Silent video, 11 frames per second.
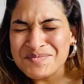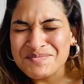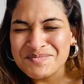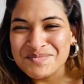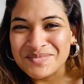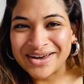
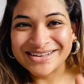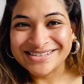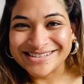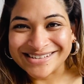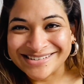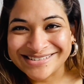
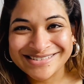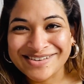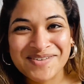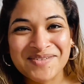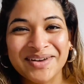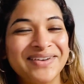Pisces. Oh
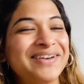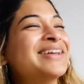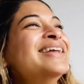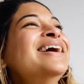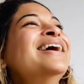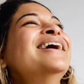my God.
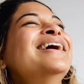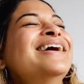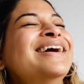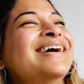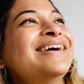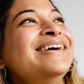
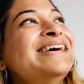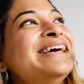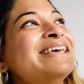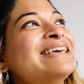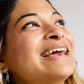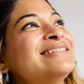
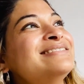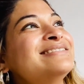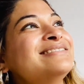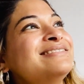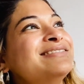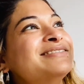Cancer,
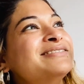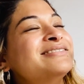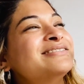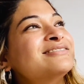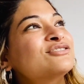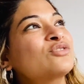
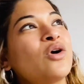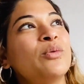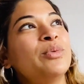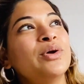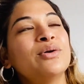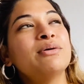
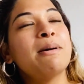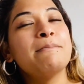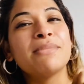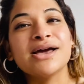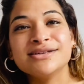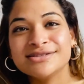Scorpio,
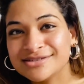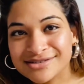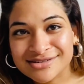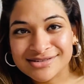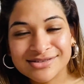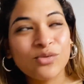
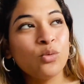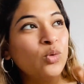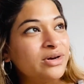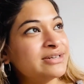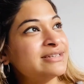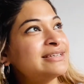Pisces,
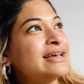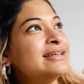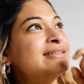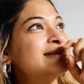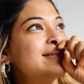water signs.